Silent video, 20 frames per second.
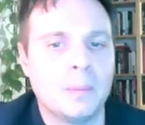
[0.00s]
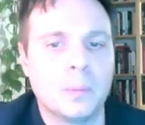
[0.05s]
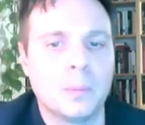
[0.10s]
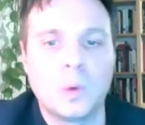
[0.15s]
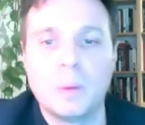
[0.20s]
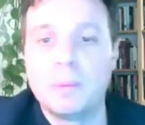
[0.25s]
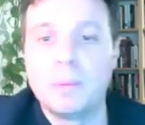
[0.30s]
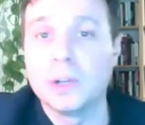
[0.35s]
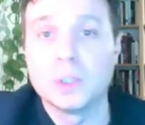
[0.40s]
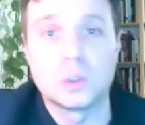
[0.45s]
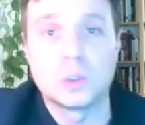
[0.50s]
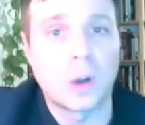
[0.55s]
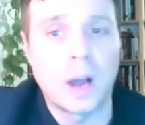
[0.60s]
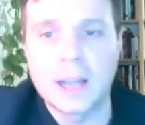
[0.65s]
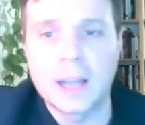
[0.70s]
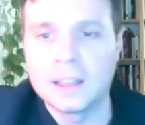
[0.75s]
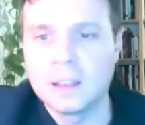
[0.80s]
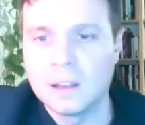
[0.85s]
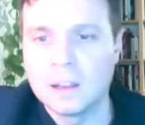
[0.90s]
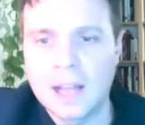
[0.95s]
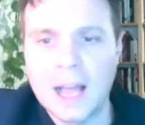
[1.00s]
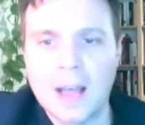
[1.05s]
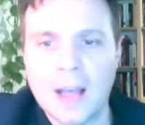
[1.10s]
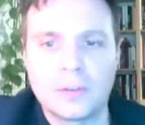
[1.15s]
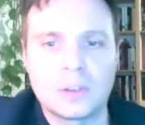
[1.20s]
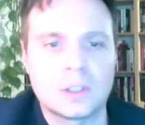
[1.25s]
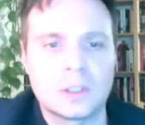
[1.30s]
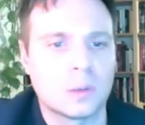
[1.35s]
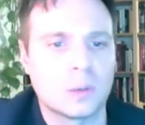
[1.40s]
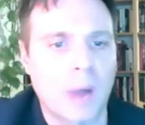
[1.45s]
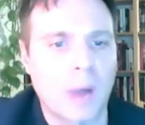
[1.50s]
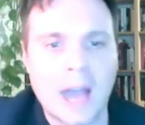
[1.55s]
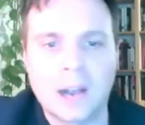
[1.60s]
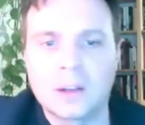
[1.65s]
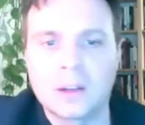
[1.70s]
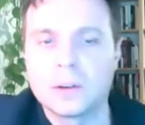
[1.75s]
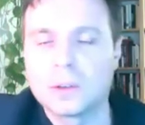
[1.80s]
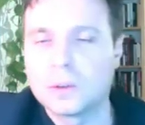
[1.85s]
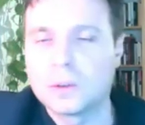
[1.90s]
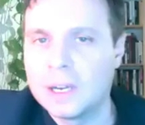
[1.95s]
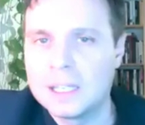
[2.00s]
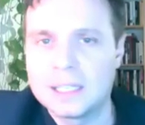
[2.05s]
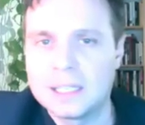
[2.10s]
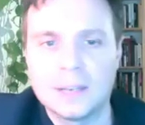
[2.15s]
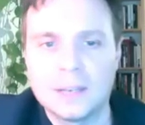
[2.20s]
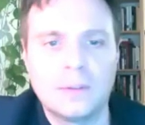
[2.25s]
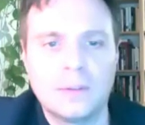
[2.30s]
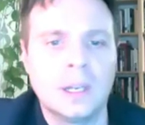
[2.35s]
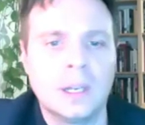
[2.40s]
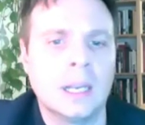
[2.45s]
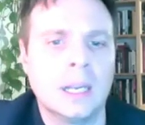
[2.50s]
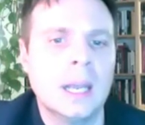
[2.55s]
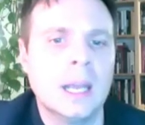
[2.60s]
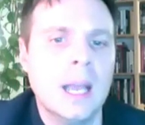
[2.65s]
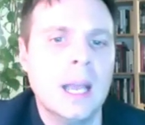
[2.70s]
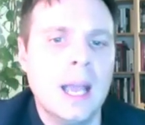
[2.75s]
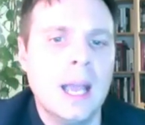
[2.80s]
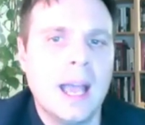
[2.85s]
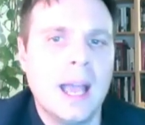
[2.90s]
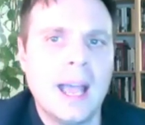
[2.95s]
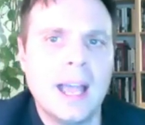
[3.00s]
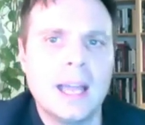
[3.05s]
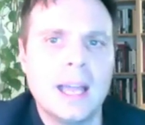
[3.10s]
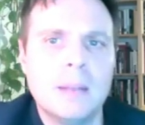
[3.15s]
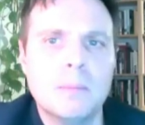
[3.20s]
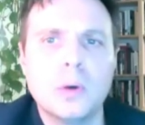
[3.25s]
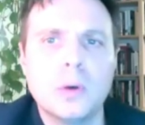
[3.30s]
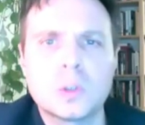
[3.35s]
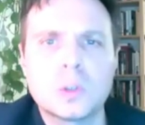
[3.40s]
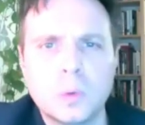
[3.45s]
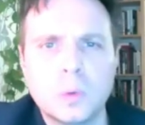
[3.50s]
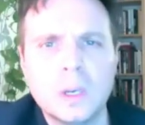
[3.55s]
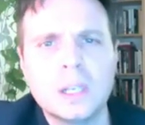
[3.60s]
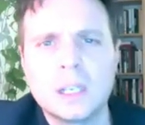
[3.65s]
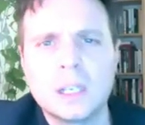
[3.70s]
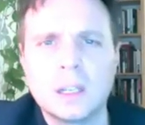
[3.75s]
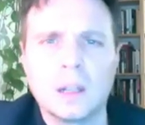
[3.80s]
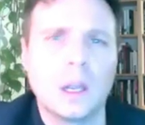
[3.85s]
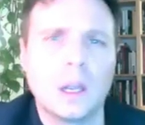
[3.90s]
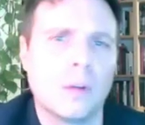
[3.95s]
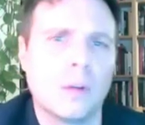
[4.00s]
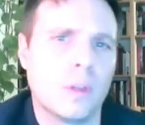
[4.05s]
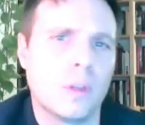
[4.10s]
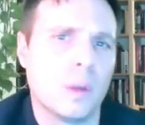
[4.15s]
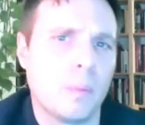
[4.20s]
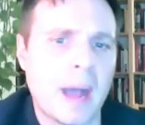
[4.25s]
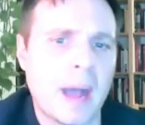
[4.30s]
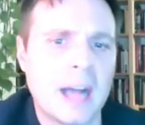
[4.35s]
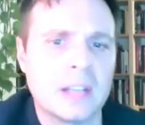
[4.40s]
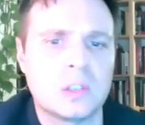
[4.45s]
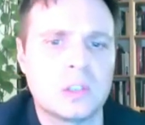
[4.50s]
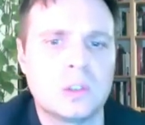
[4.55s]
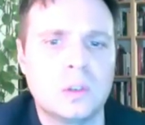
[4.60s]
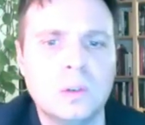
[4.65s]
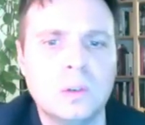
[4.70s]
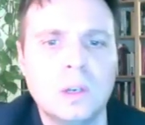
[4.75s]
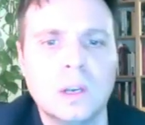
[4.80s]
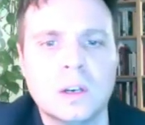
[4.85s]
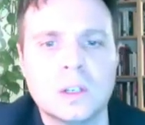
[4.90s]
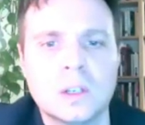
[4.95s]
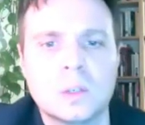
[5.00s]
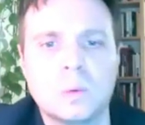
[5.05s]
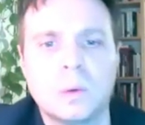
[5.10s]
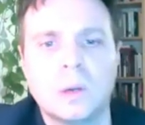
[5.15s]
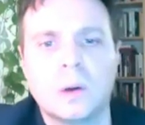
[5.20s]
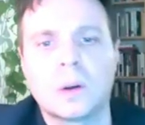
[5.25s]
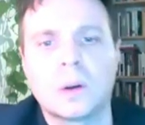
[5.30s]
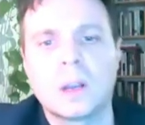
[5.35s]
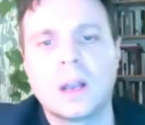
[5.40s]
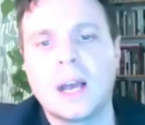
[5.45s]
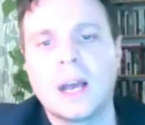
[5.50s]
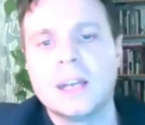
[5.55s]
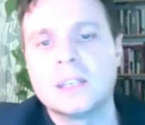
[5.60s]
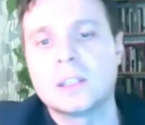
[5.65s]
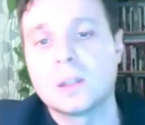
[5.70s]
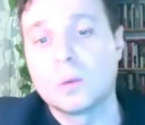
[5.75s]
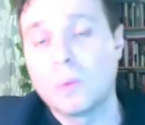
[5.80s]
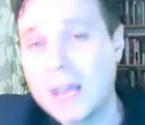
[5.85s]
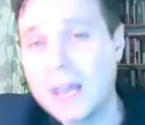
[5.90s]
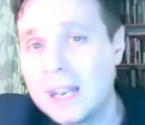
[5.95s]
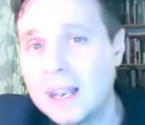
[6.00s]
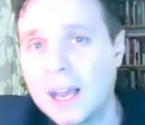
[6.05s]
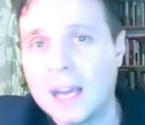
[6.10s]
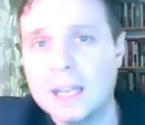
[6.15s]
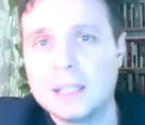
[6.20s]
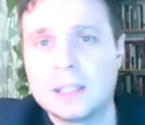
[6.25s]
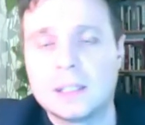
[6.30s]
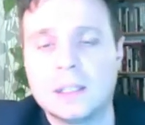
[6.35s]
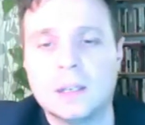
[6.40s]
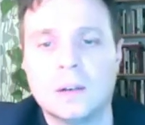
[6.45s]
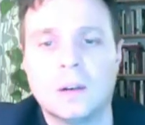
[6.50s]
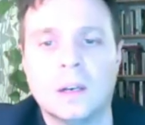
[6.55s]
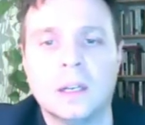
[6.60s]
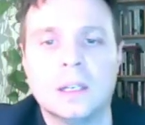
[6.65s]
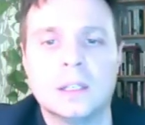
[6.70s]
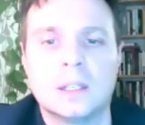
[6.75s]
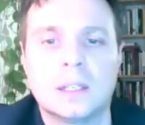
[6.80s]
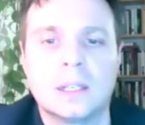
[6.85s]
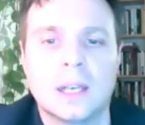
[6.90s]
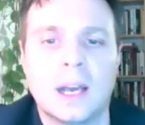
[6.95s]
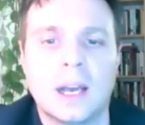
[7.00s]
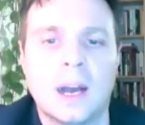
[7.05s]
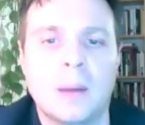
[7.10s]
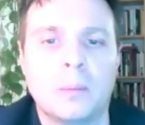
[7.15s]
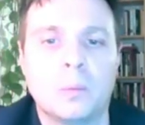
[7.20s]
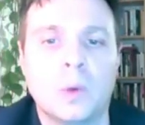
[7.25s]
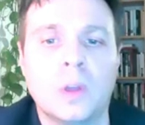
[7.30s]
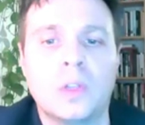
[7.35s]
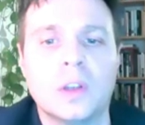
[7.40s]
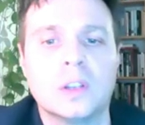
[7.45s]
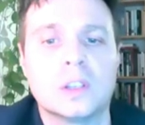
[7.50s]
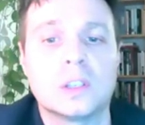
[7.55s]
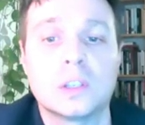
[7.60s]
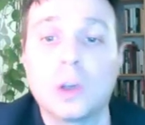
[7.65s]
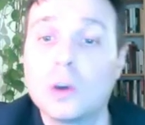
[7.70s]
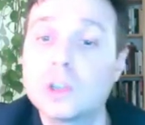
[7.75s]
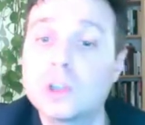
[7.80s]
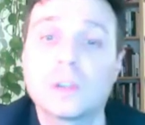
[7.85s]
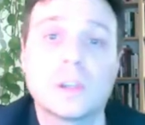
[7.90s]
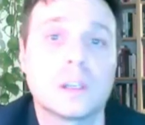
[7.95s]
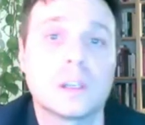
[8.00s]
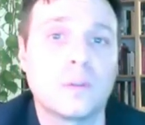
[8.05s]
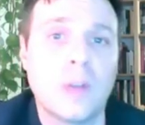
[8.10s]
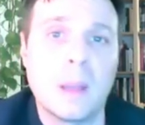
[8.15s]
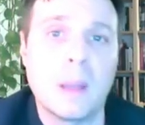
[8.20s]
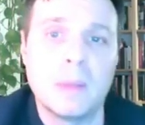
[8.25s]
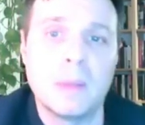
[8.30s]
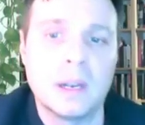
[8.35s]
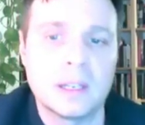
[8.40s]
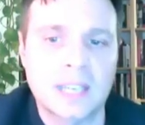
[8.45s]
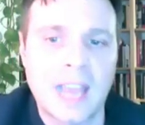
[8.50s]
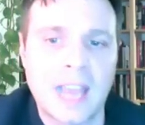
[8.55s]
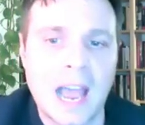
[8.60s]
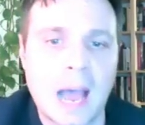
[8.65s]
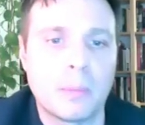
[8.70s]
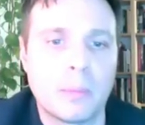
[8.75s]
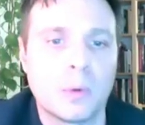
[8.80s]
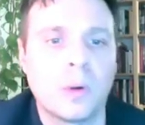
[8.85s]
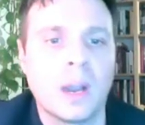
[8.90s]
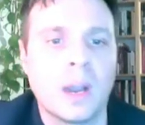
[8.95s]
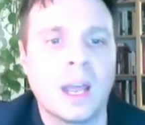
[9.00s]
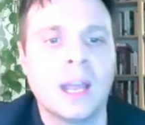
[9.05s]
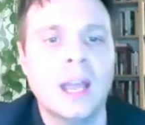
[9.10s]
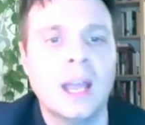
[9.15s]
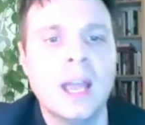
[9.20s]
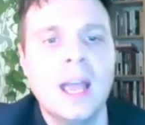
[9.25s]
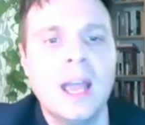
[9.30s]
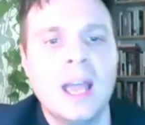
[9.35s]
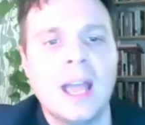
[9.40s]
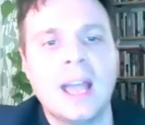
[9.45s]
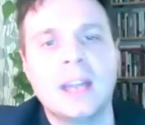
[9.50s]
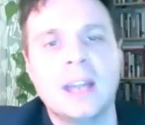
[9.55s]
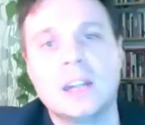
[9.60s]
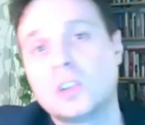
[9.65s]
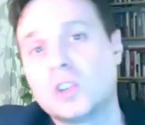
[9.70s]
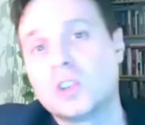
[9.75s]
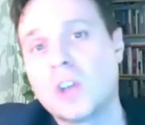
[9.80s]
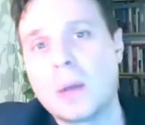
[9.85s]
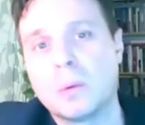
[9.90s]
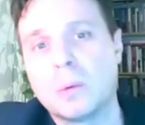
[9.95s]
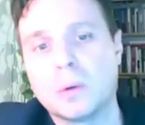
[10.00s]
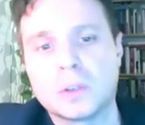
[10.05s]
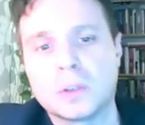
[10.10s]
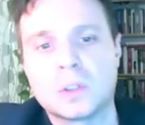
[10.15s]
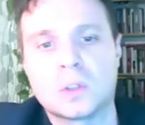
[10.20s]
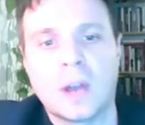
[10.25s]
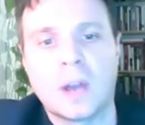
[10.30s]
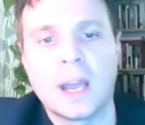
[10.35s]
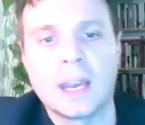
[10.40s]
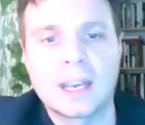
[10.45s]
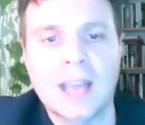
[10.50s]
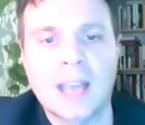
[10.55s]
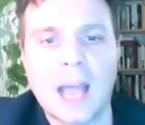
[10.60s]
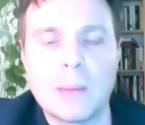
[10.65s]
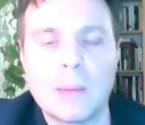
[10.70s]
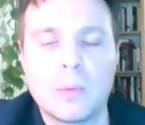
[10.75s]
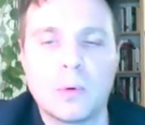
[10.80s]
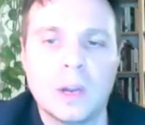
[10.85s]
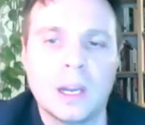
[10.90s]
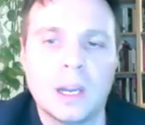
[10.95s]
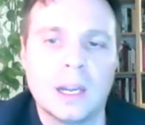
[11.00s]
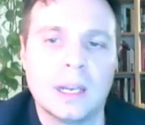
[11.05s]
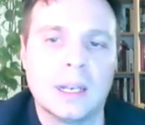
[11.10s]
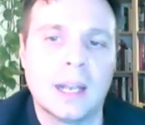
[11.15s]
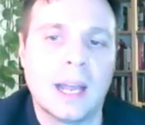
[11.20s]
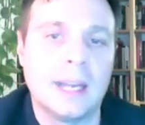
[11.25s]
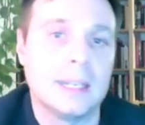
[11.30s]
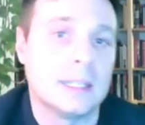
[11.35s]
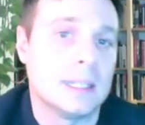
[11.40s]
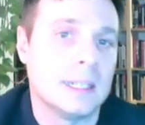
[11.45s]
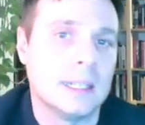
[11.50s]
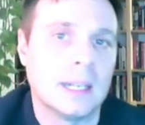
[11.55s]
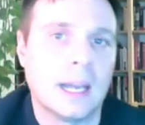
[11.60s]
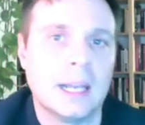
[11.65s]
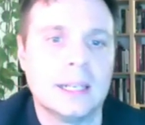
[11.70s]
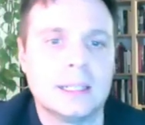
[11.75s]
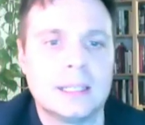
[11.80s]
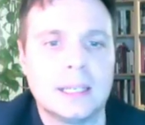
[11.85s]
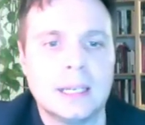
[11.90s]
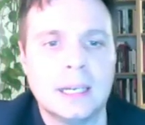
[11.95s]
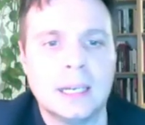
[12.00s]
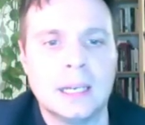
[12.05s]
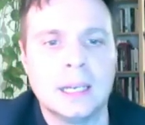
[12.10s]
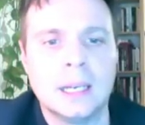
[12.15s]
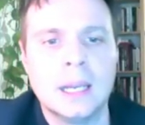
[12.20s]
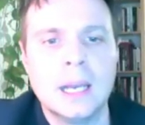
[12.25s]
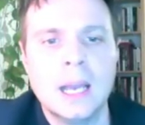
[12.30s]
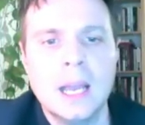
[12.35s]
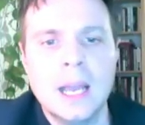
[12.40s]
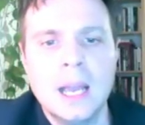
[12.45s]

We built Drawing the Left to radical creativity. And most recently, over the past 2 years, we organized the Red Night series with its Socialist Feminist Cabaret and its General Strike Cabaret 1919.